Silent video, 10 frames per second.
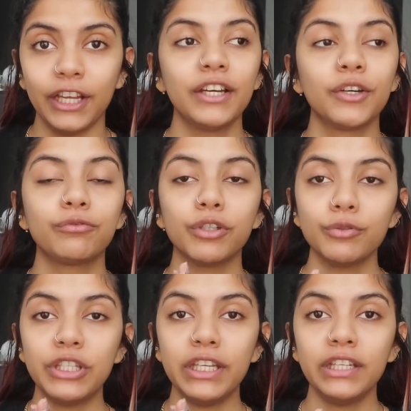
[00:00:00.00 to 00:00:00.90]

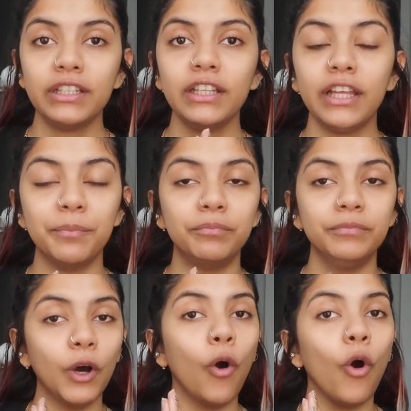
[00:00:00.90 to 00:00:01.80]
routine, like
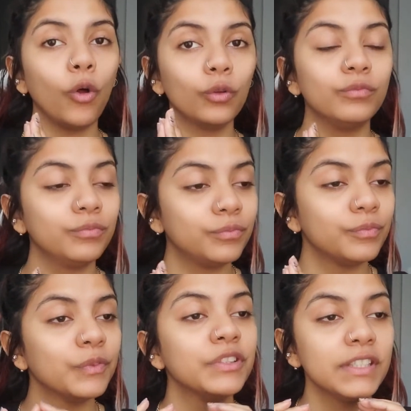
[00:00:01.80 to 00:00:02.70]
the whole
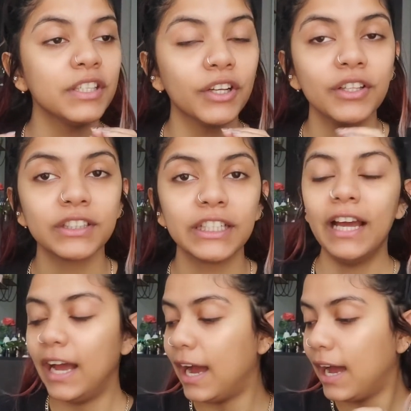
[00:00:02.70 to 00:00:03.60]
deal.
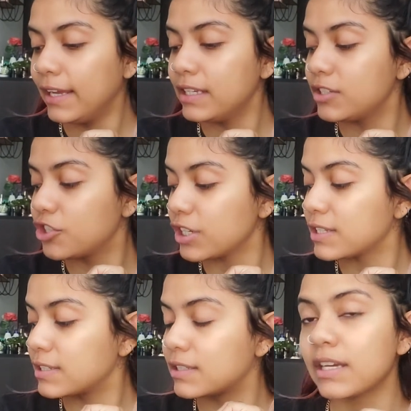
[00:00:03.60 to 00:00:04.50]
I
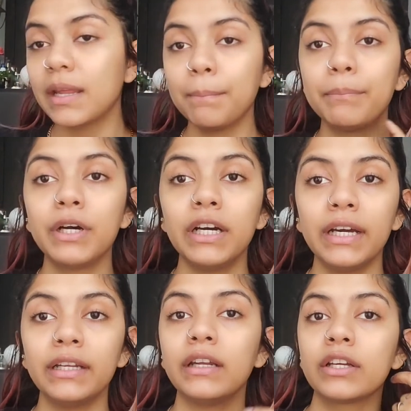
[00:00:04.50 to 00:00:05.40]
just didn't
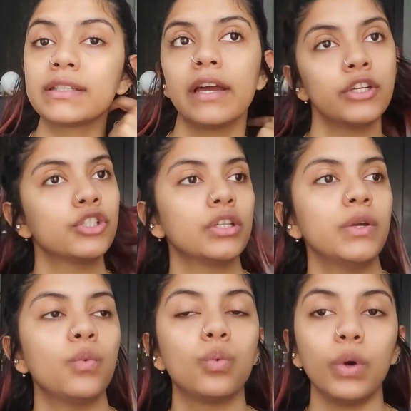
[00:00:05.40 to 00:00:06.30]
put, because I
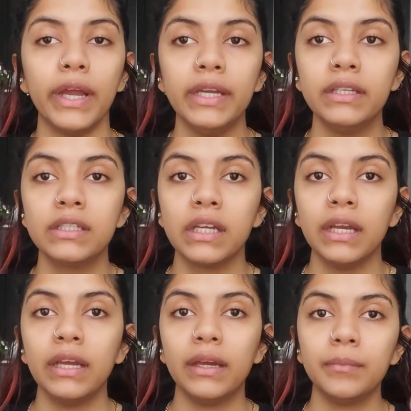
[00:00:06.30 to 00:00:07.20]
usually wait
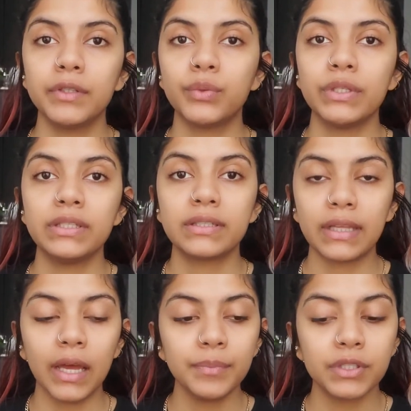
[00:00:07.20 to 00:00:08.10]
in between
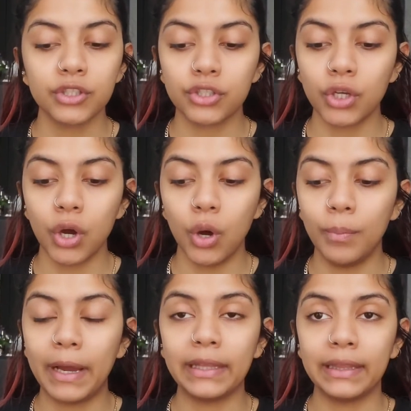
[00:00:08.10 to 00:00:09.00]
steps, so
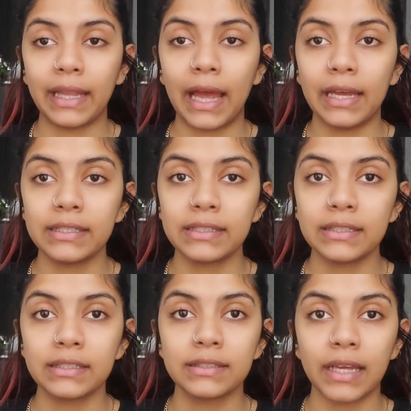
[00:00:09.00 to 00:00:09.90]
my
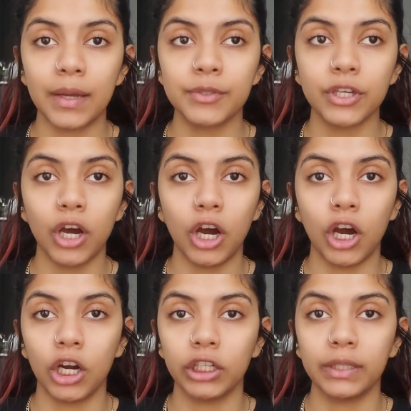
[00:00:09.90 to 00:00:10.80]
last steps
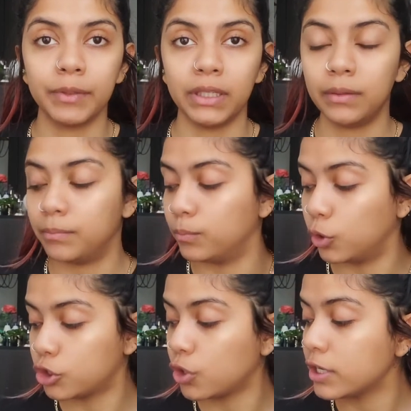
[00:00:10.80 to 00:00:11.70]
are gonna be
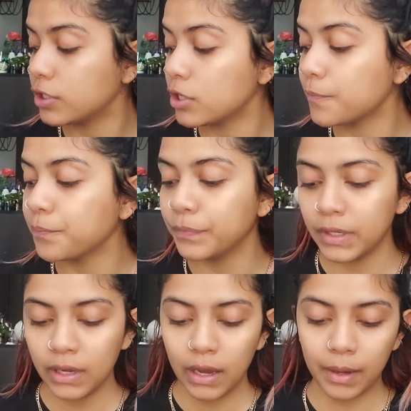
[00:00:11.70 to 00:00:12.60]
moisturizer.
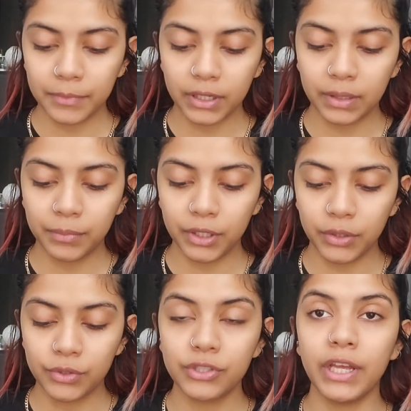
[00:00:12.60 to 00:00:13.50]
I'm gonna be
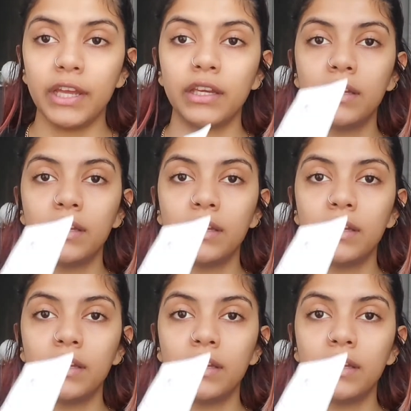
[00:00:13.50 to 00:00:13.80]
using